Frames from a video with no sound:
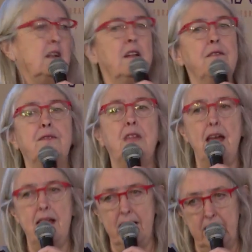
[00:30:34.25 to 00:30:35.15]
And
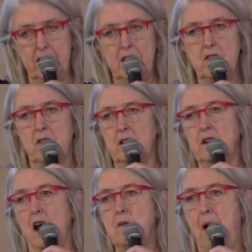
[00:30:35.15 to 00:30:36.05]
then you can
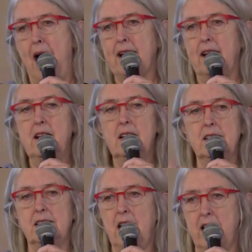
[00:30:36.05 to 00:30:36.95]
go back
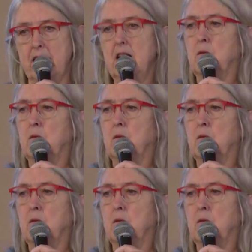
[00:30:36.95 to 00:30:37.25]
and say,